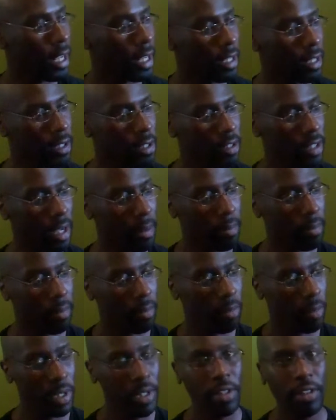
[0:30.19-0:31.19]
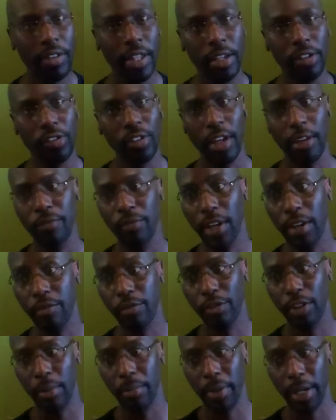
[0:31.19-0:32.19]
And um, one of the things that i found
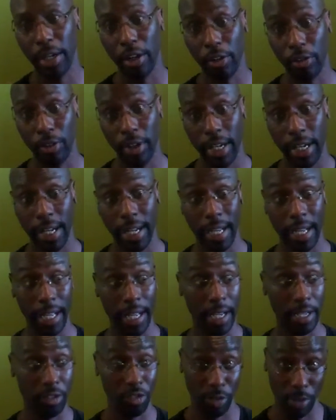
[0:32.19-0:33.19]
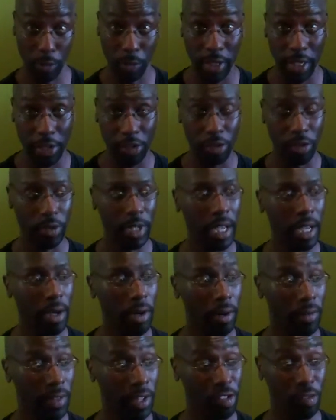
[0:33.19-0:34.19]
throughout my career, doing what I do
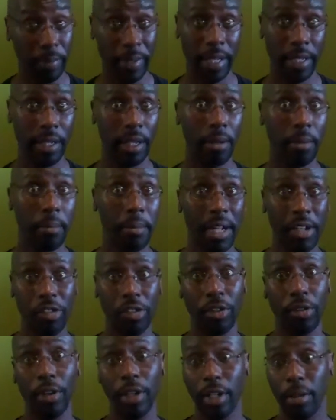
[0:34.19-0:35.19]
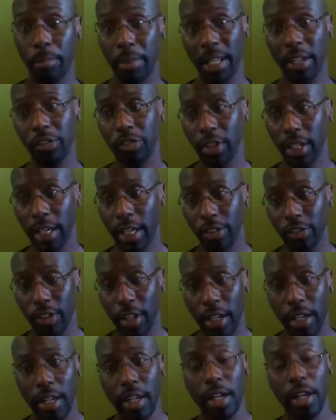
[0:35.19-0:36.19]
now, that's been magical and a blessing, is
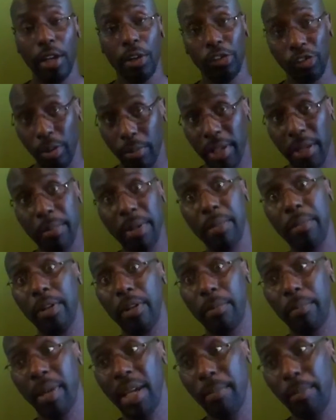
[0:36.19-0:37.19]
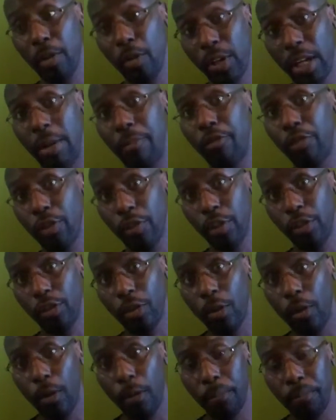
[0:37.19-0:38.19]
that so many people of people who come through the
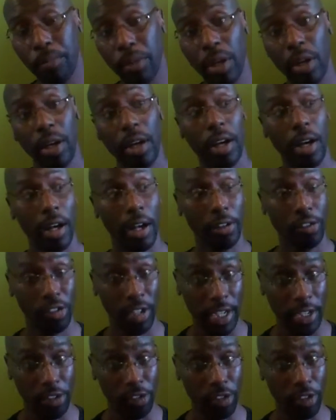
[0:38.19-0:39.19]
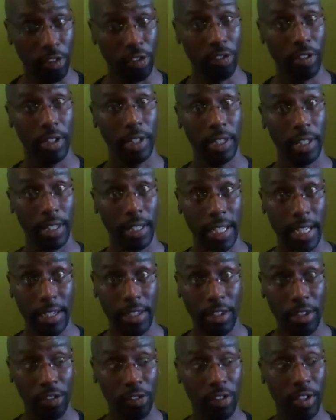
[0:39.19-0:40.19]
door are teachers,
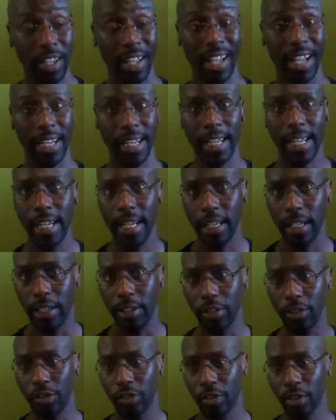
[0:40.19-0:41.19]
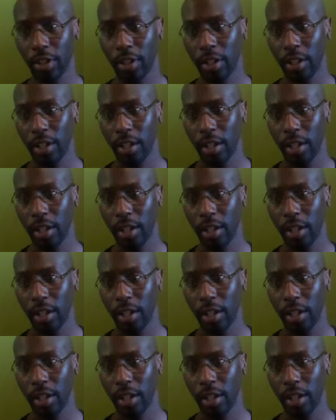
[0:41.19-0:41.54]
leaders and healers.